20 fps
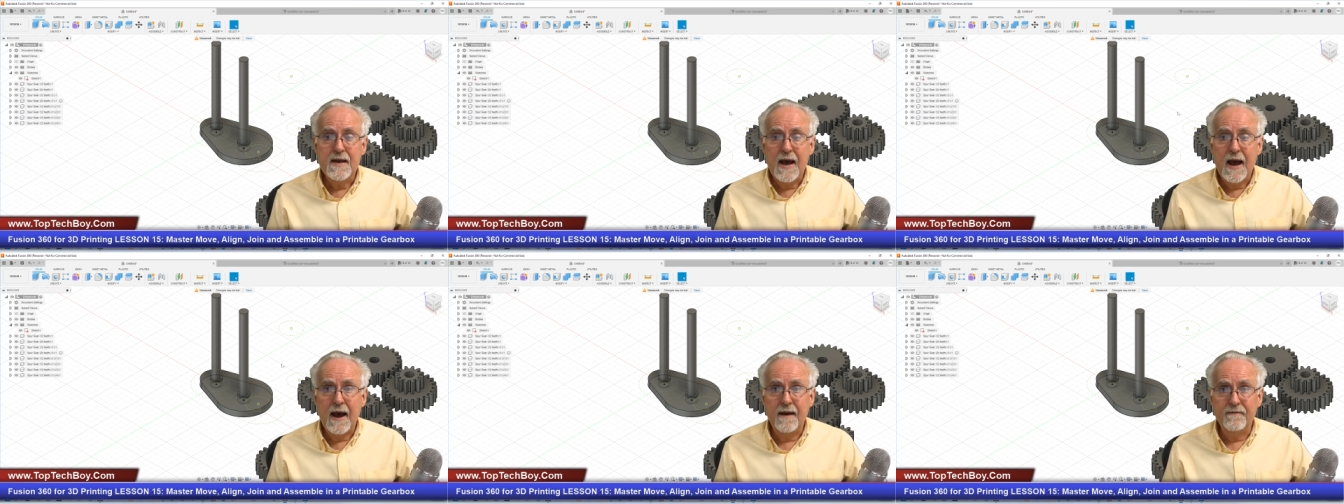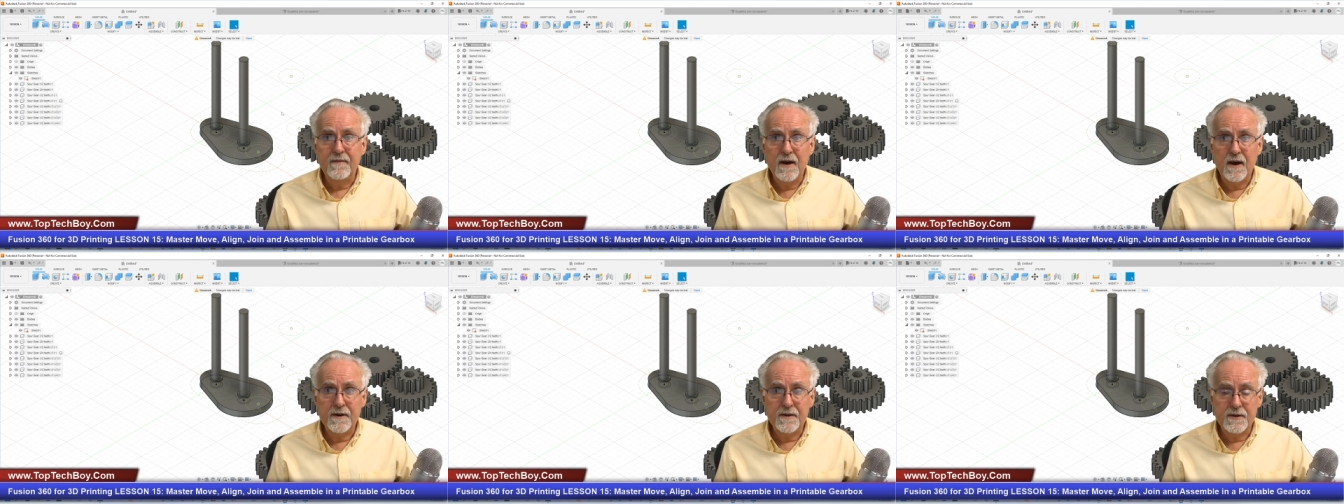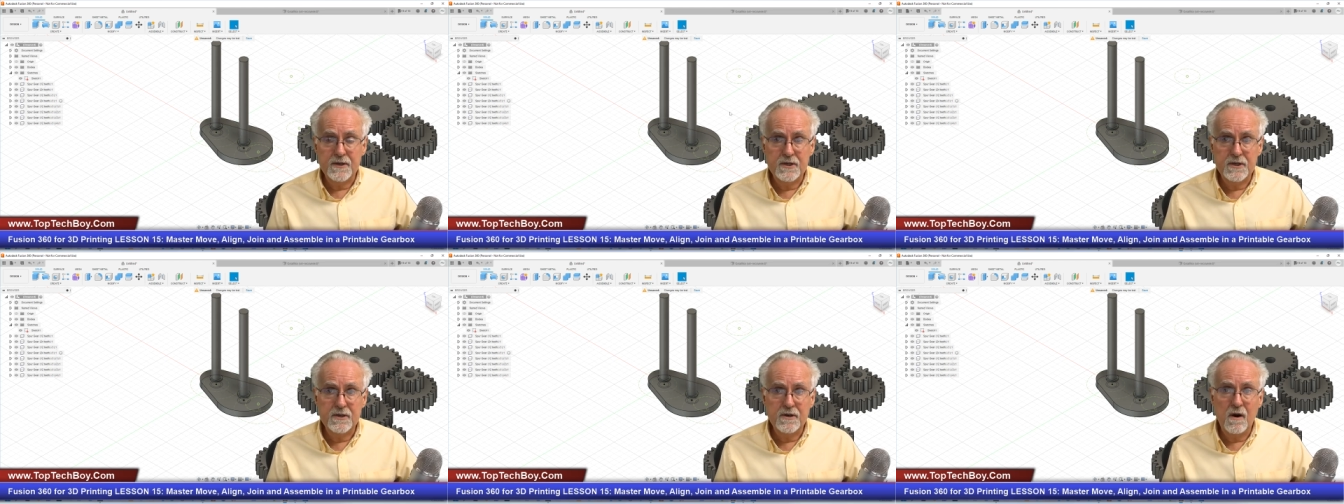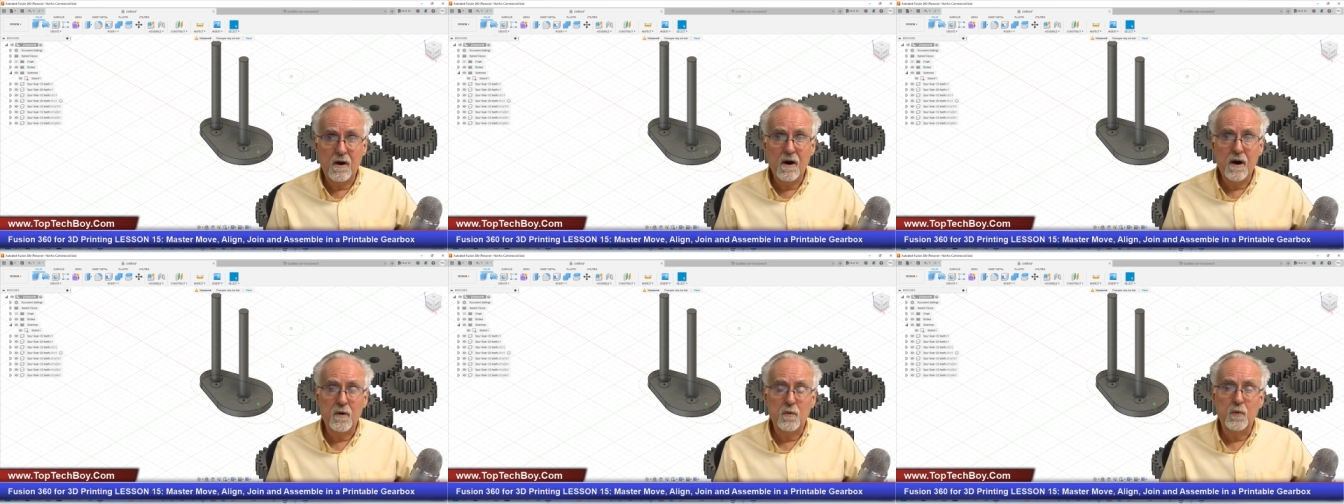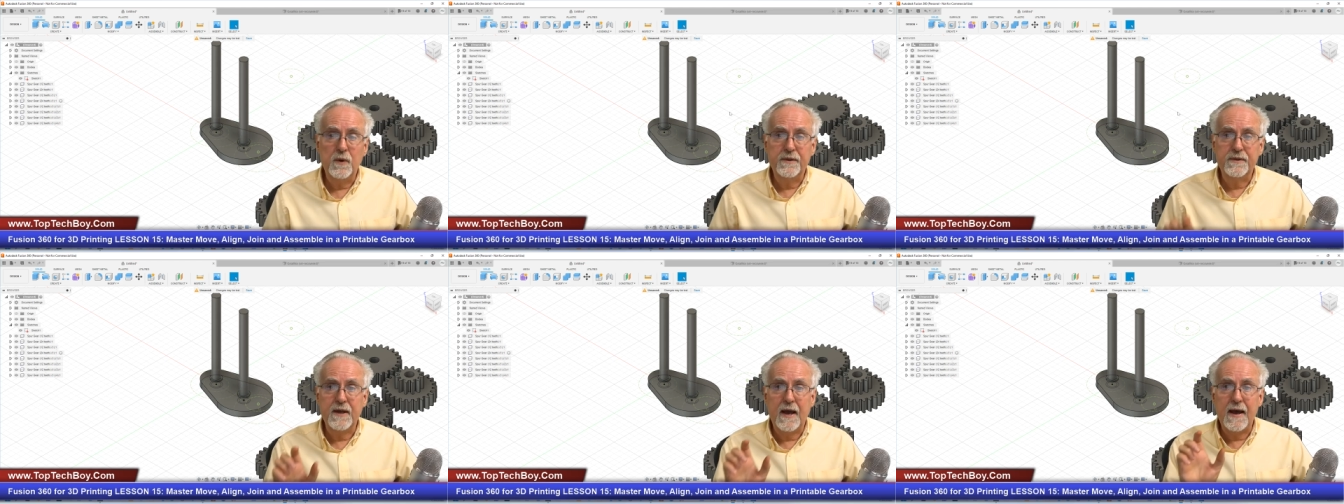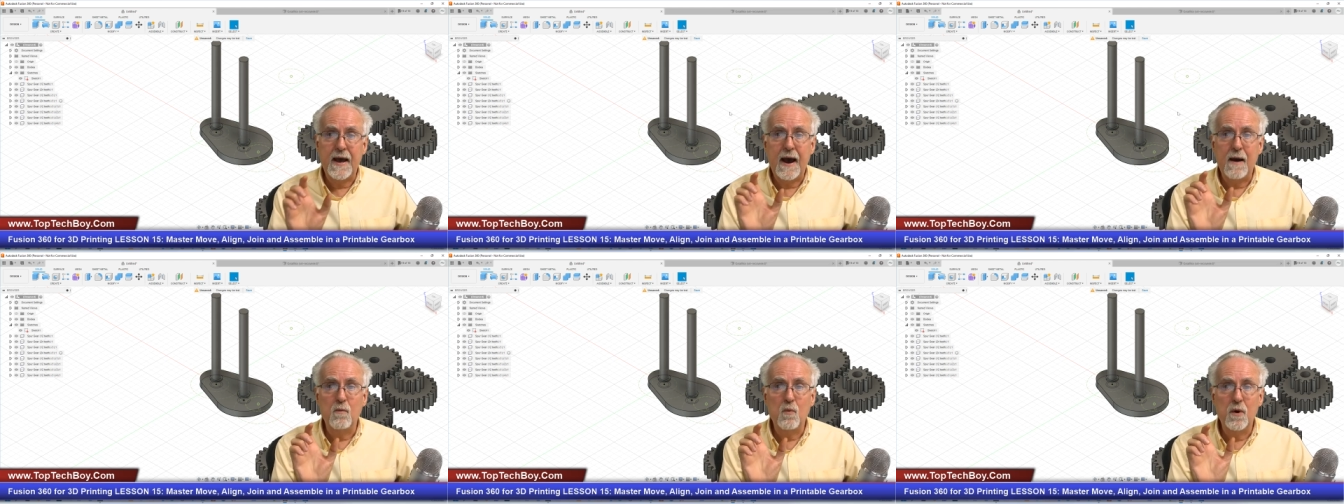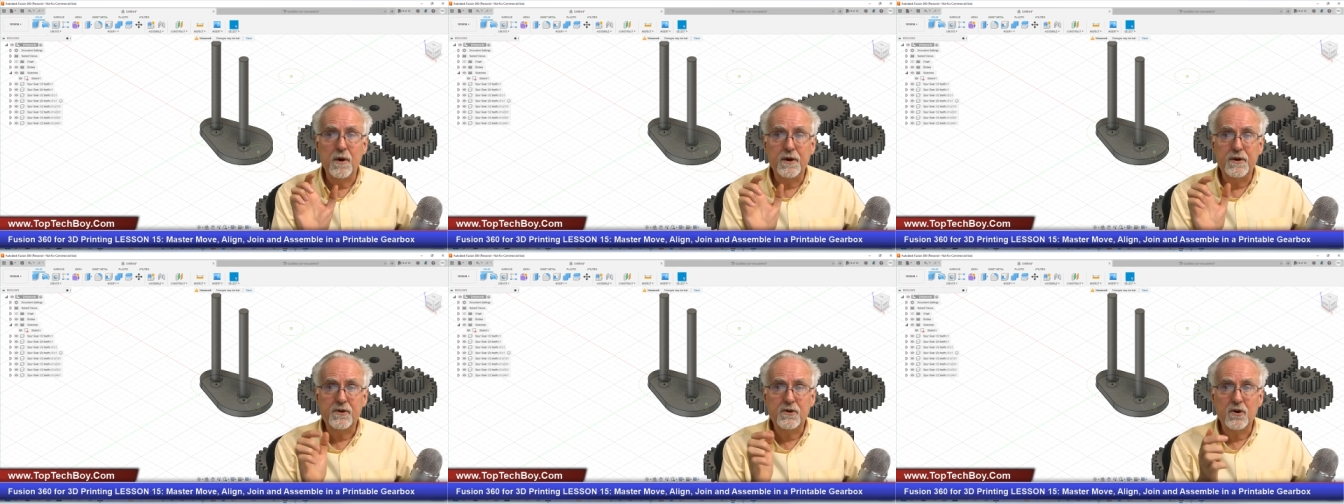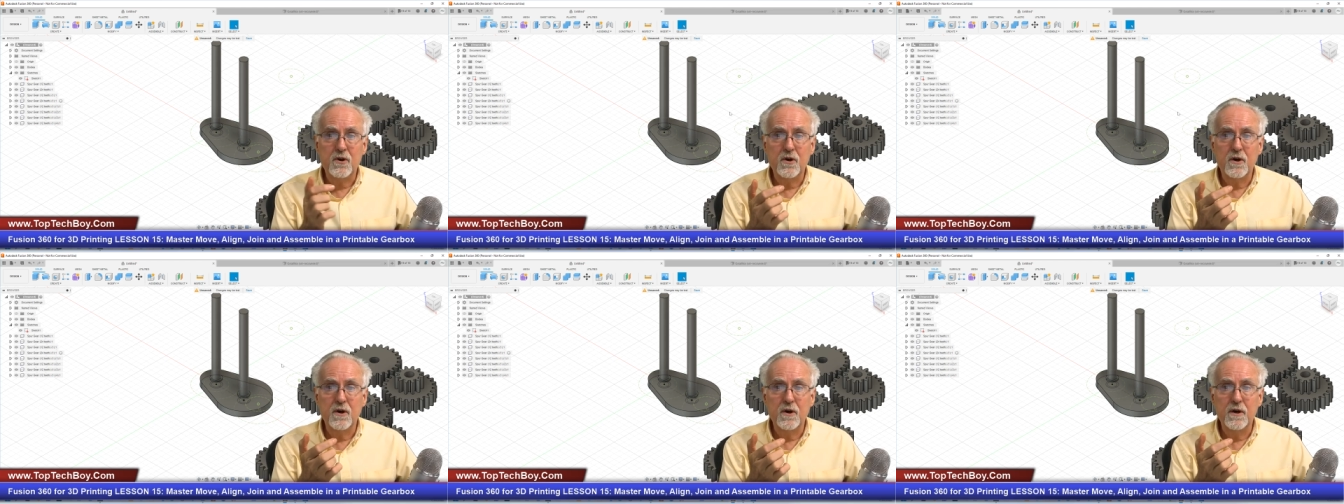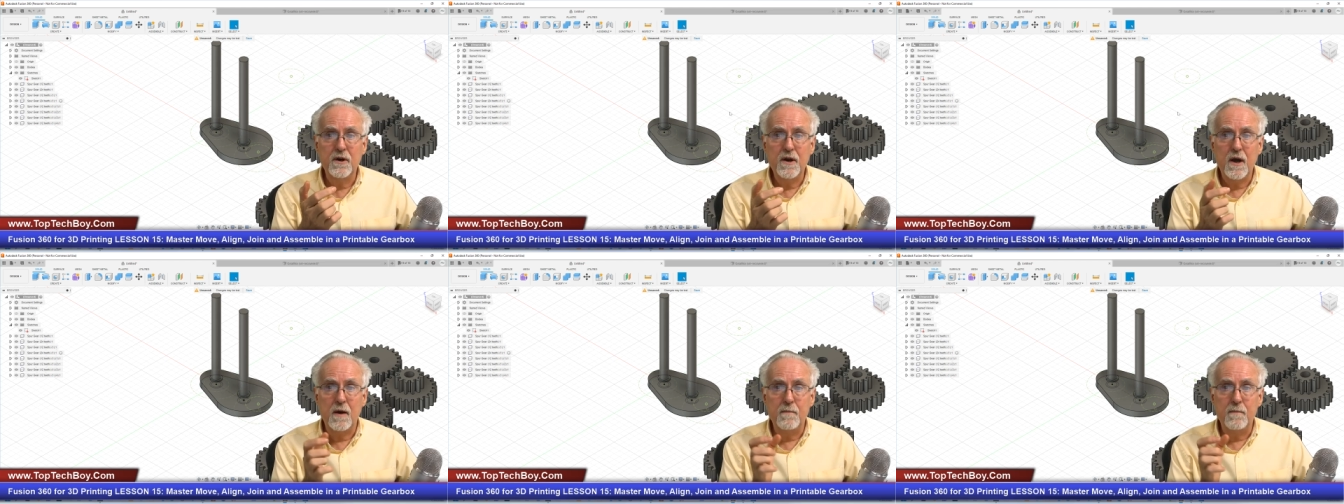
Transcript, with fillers: I've got to start with, I want to turn a